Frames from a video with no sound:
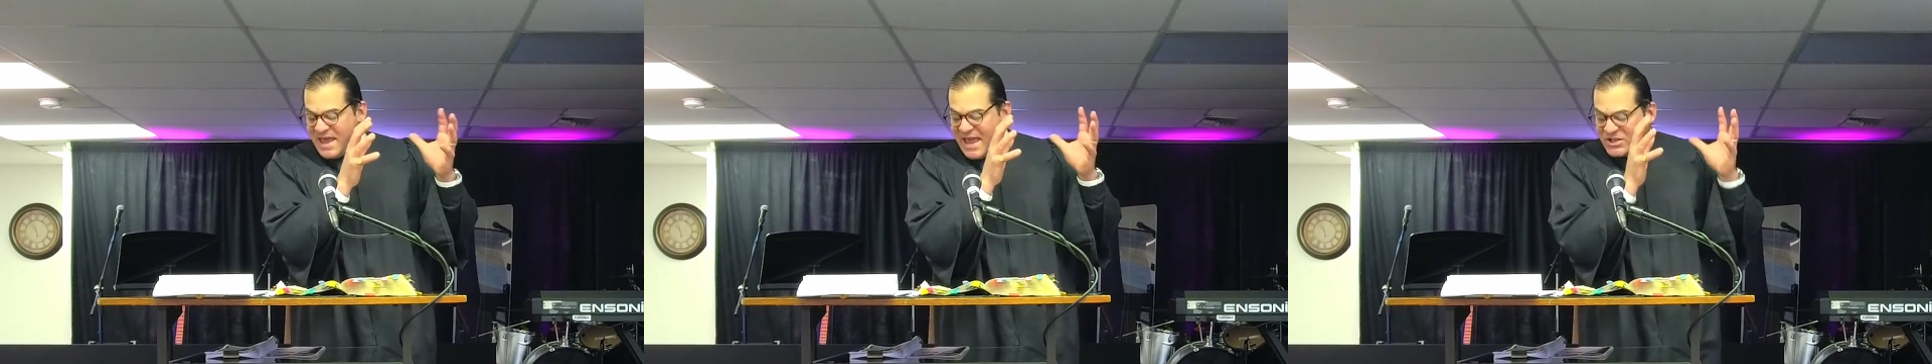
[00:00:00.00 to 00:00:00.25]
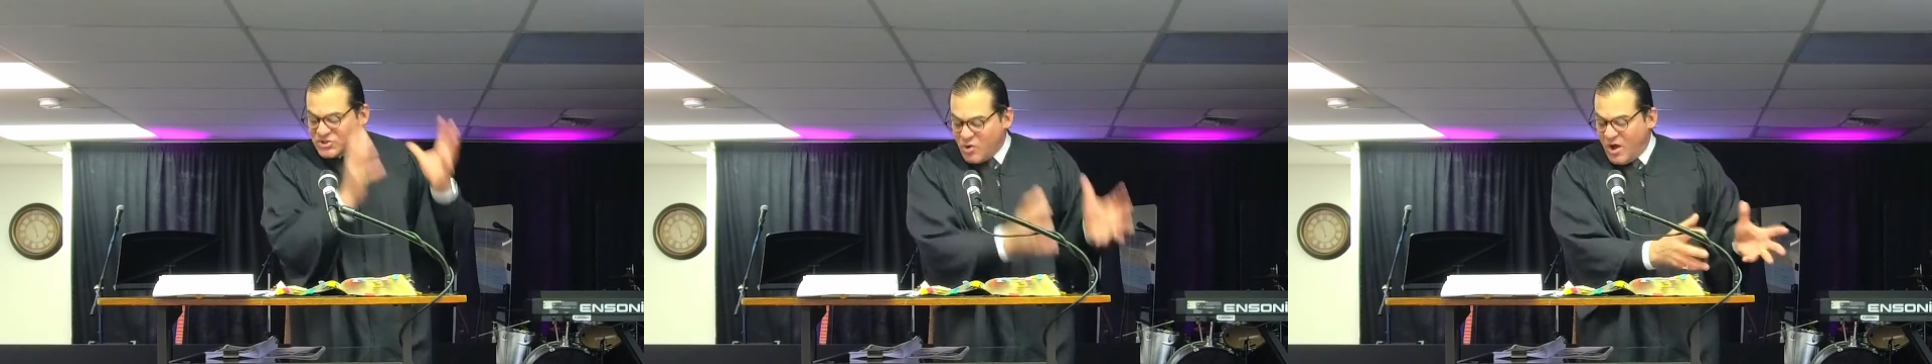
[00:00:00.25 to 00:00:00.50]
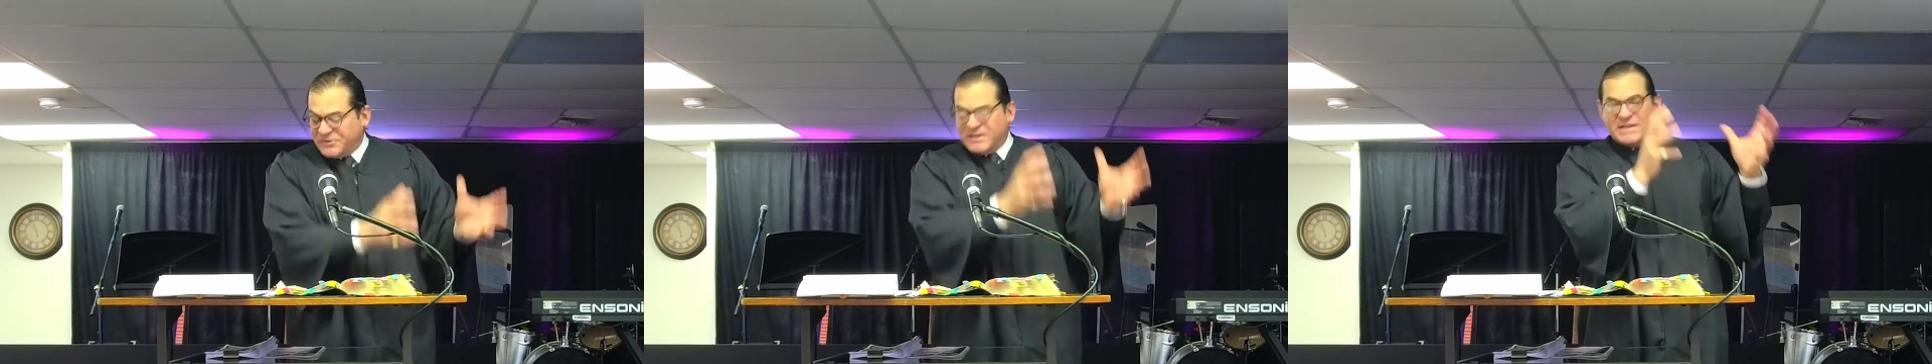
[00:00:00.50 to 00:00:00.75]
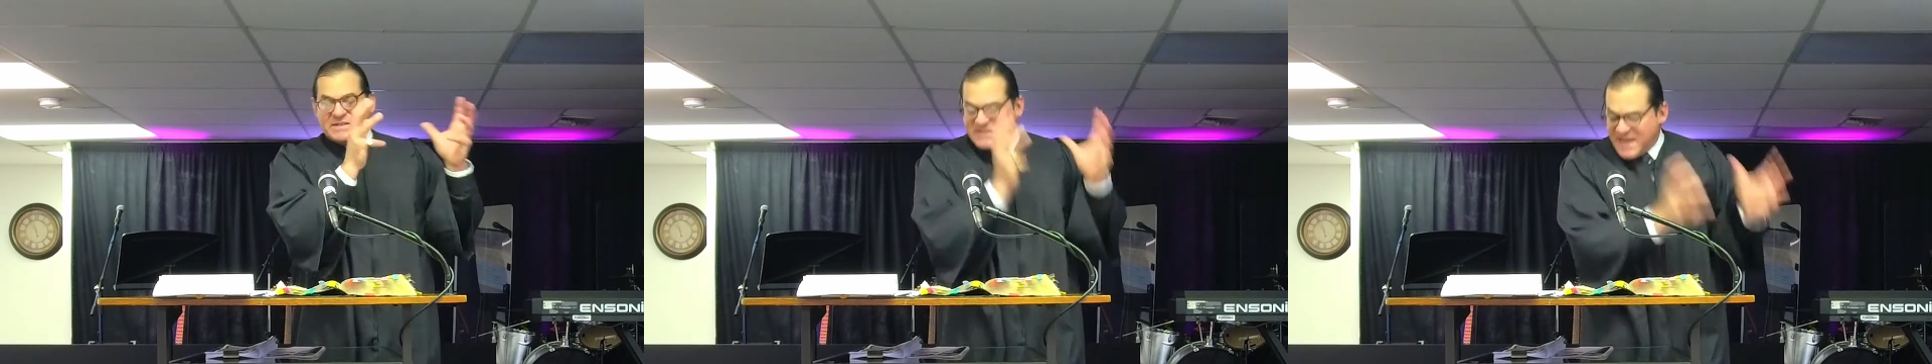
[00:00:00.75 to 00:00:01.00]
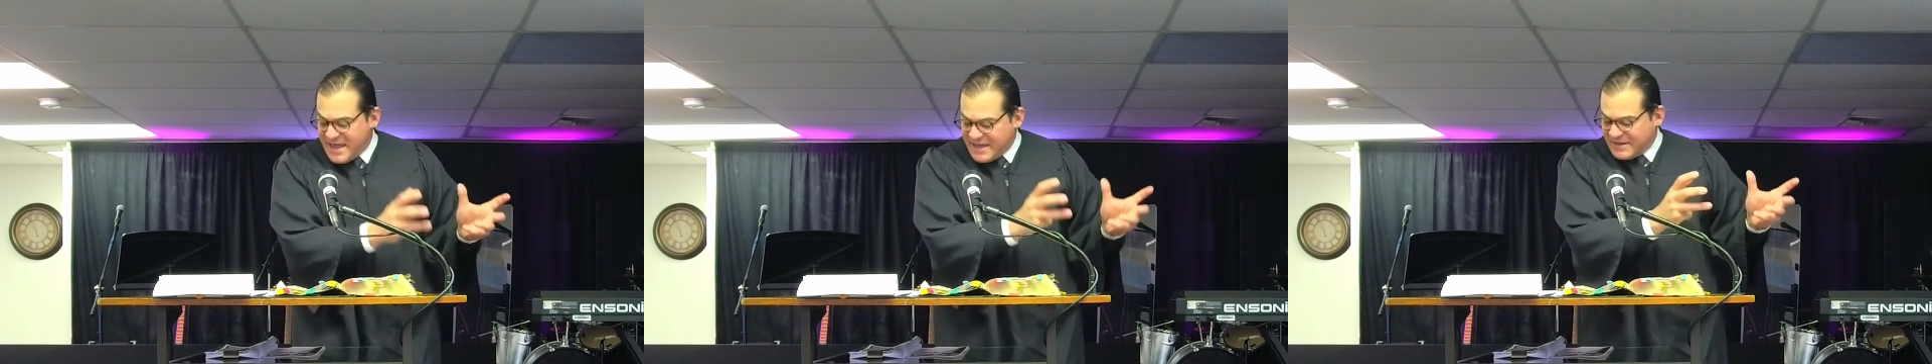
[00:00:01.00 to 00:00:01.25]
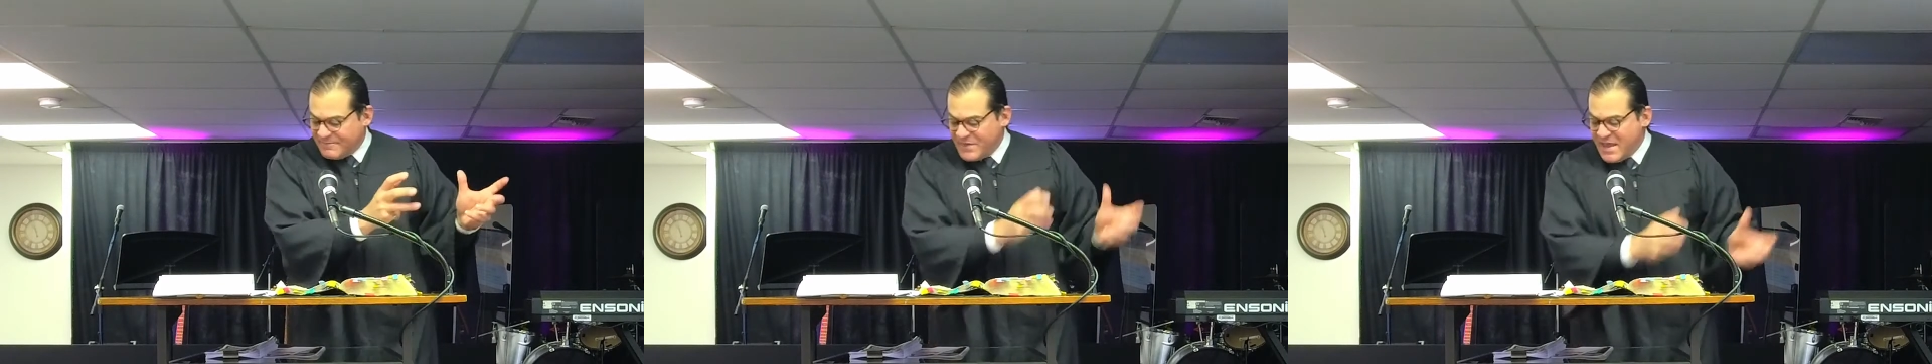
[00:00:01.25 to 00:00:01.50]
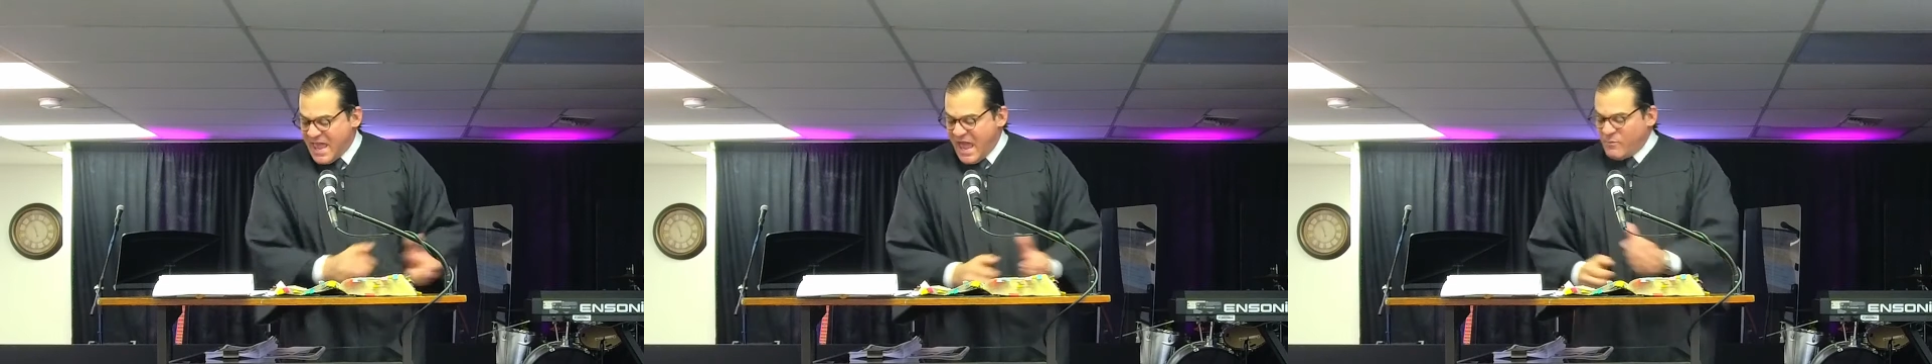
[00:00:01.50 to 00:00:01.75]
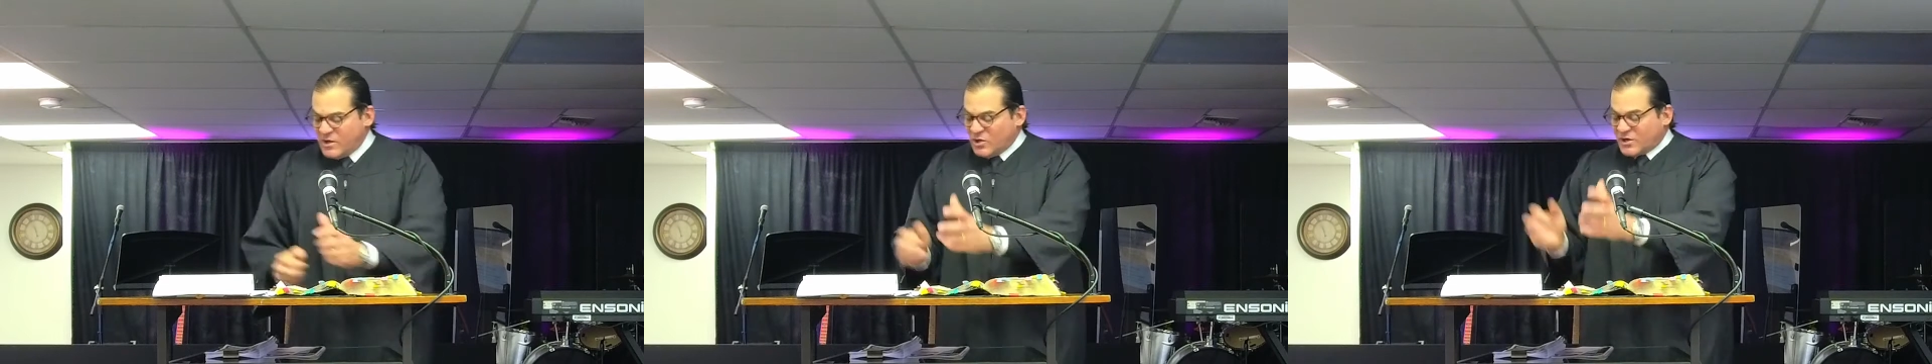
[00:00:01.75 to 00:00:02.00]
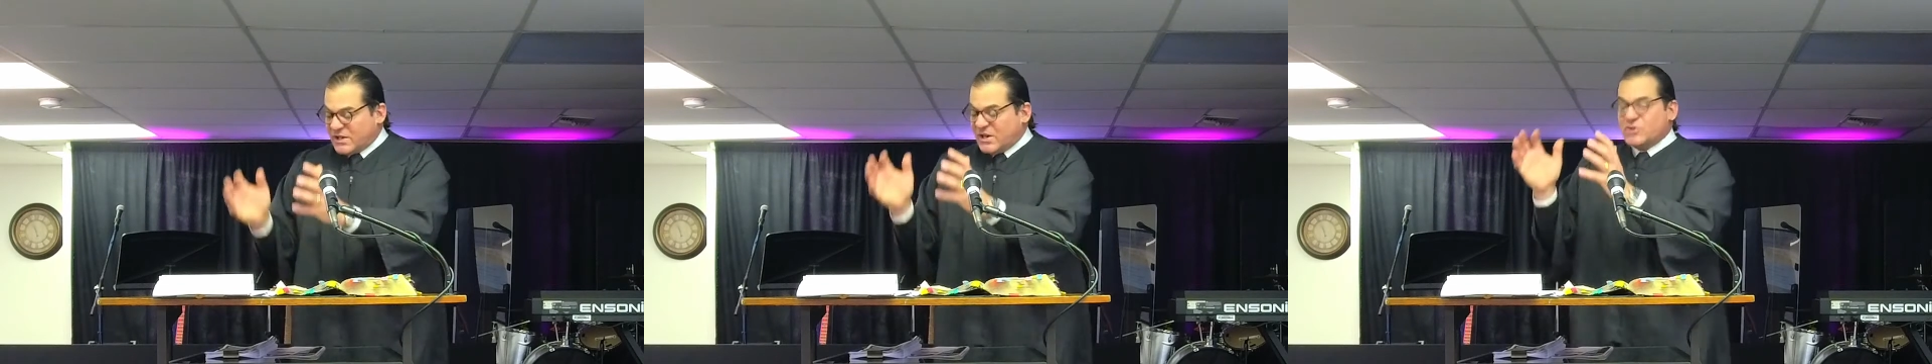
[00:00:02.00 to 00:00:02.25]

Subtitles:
exalted as King and we look at